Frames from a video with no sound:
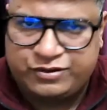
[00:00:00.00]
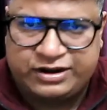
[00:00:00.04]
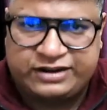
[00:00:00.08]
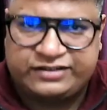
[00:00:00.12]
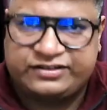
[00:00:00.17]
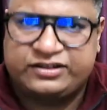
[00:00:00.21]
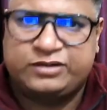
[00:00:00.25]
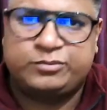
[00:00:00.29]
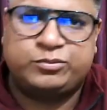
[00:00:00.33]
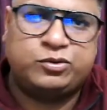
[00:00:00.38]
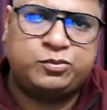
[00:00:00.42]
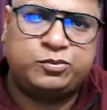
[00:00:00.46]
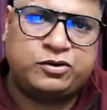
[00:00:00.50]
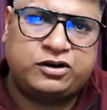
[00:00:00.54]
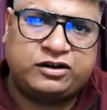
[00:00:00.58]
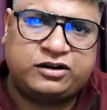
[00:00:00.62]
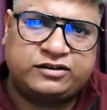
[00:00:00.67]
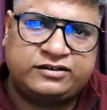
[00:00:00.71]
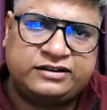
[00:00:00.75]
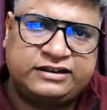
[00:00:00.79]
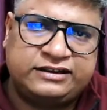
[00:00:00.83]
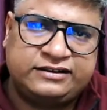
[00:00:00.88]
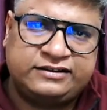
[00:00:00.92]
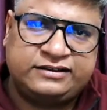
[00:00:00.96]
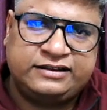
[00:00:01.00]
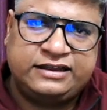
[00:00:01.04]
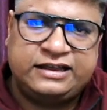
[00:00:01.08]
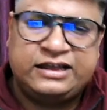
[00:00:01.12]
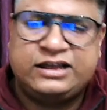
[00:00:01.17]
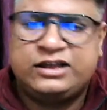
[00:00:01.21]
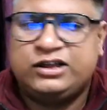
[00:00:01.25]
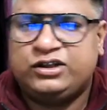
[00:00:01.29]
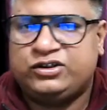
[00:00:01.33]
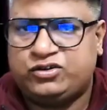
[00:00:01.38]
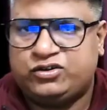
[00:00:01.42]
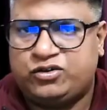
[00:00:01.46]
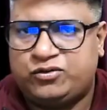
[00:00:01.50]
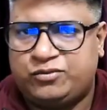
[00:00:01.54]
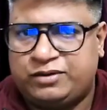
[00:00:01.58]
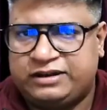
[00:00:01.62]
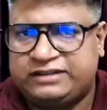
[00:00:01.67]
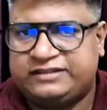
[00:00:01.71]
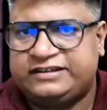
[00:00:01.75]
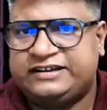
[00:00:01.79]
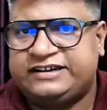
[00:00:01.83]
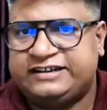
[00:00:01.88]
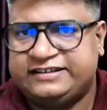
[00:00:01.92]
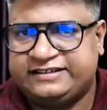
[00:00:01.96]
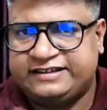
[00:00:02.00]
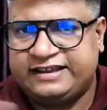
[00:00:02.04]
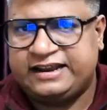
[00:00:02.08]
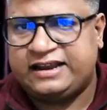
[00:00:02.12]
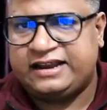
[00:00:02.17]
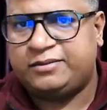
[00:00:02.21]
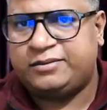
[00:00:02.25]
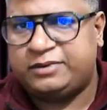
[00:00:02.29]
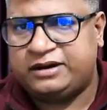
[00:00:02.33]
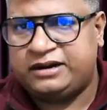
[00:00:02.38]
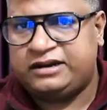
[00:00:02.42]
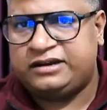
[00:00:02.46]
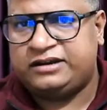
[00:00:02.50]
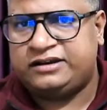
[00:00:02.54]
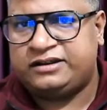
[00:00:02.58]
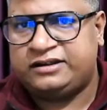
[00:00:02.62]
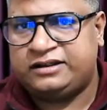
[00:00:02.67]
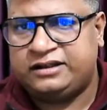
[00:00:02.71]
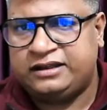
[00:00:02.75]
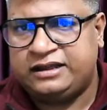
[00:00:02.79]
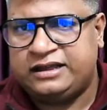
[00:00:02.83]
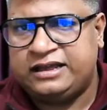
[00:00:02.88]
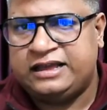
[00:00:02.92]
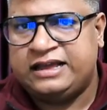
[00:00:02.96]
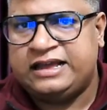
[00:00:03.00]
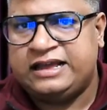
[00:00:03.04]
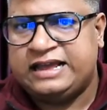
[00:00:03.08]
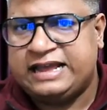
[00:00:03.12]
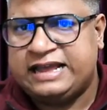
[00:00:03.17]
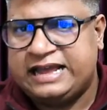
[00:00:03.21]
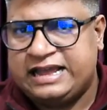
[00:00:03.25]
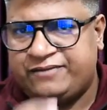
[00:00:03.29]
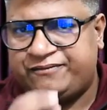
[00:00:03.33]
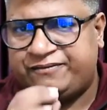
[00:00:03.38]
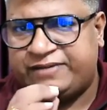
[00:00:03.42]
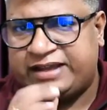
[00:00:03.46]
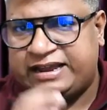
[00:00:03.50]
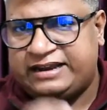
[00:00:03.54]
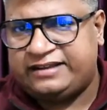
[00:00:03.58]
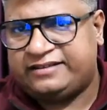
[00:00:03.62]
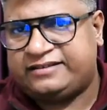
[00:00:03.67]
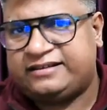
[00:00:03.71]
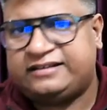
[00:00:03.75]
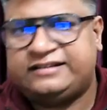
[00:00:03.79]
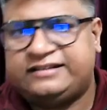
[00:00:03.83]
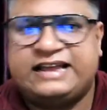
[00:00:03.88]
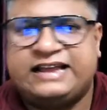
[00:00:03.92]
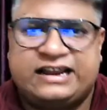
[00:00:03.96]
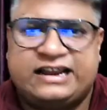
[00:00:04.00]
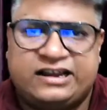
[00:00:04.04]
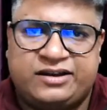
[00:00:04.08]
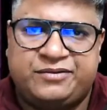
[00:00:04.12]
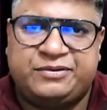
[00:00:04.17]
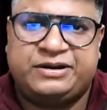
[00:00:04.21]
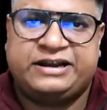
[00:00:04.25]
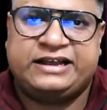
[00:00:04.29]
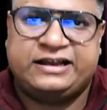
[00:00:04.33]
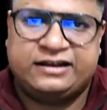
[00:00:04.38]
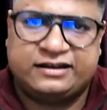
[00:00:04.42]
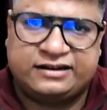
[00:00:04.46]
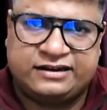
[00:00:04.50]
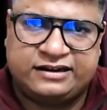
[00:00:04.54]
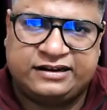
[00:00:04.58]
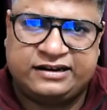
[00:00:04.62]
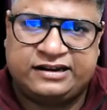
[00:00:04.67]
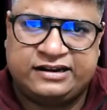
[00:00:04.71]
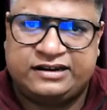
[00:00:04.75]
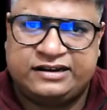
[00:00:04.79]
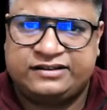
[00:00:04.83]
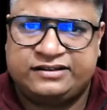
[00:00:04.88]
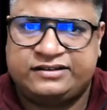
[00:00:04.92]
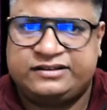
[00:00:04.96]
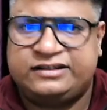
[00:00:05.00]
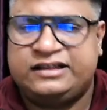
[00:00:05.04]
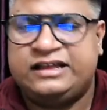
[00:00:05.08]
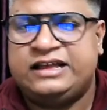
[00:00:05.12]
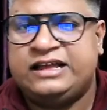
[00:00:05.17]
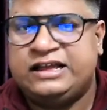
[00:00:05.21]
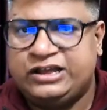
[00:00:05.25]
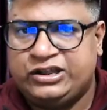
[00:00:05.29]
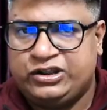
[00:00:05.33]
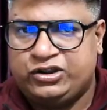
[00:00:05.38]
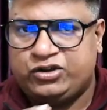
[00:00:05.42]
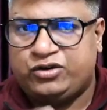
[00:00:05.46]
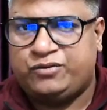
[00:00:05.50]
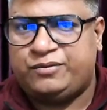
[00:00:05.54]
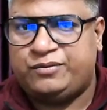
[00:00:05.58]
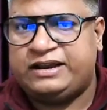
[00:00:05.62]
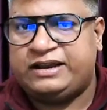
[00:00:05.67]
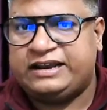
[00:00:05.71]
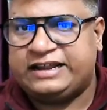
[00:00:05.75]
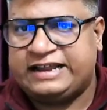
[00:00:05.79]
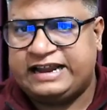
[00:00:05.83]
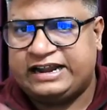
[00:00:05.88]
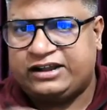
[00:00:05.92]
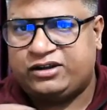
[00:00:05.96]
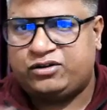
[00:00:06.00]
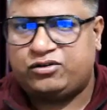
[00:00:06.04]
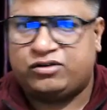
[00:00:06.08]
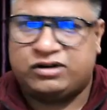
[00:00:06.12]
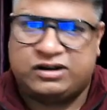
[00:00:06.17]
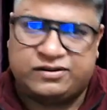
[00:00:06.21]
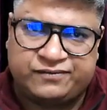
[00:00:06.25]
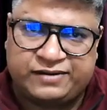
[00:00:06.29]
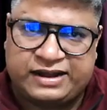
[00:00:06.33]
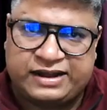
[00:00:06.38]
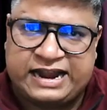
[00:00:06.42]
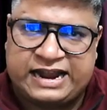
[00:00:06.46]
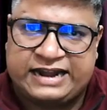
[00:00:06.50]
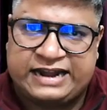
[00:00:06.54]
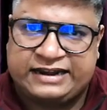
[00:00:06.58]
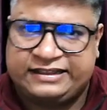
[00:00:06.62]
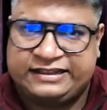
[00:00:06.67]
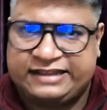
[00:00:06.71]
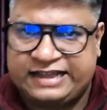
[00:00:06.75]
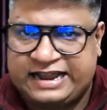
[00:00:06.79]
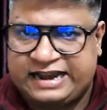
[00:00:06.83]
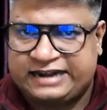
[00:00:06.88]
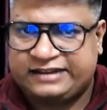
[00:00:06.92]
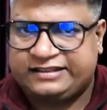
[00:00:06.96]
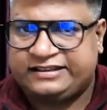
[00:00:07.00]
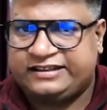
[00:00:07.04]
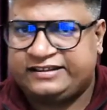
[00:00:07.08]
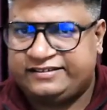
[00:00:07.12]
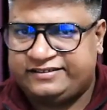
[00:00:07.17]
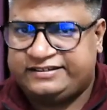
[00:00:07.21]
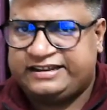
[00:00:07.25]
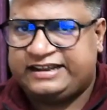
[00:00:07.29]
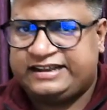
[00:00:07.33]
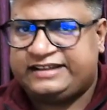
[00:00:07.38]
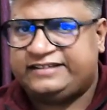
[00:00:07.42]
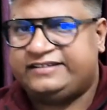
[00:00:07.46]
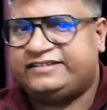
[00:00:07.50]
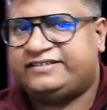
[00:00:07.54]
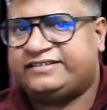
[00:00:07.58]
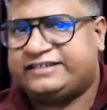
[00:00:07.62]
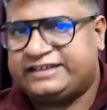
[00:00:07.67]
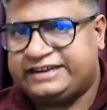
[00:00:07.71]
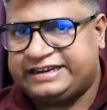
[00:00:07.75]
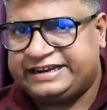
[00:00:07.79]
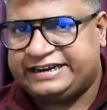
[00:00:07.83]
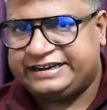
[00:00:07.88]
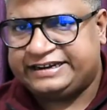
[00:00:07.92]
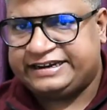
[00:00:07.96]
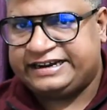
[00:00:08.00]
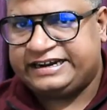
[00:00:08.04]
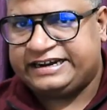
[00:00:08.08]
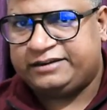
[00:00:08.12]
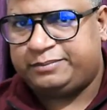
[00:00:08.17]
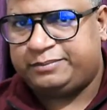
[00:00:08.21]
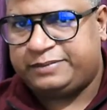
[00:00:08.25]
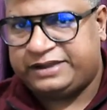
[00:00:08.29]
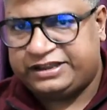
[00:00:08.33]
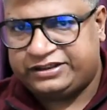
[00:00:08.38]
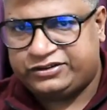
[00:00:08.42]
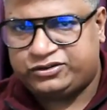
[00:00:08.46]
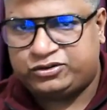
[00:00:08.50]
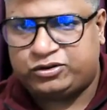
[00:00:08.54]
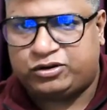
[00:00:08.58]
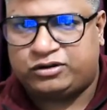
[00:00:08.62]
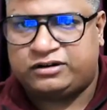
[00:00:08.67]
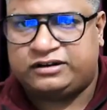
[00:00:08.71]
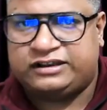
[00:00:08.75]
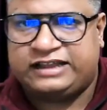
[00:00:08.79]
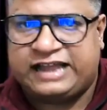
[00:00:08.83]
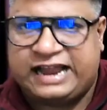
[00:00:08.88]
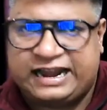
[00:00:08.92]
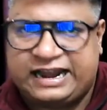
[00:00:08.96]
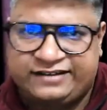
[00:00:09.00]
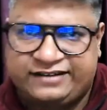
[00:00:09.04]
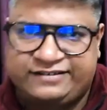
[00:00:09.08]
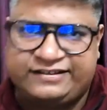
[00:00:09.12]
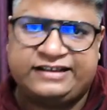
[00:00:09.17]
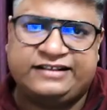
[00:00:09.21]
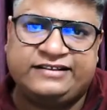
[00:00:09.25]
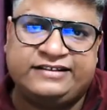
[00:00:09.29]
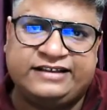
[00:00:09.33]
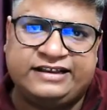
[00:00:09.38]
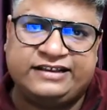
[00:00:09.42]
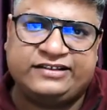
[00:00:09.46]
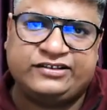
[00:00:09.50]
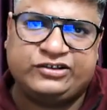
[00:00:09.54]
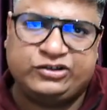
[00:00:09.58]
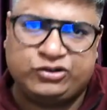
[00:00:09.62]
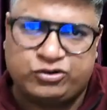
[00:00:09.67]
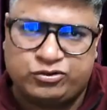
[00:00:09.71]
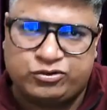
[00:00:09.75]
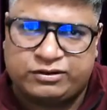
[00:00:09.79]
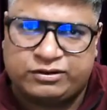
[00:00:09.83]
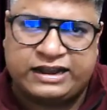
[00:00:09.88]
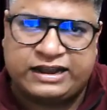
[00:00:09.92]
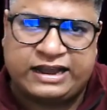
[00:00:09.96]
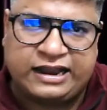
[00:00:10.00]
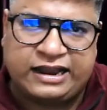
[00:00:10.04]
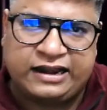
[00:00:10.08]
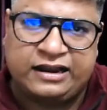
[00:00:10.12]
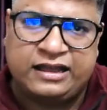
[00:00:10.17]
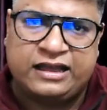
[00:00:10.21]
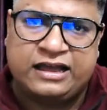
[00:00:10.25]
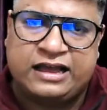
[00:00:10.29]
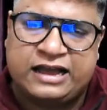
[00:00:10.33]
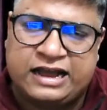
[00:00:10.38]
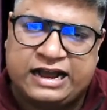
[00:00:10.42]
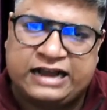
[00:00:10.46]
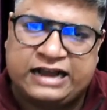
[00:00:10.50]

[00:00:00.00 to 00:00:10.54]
Very simple process. So once it is enabled, if any such activity occurs, you will get notified that this change is created. Based on that changes, you can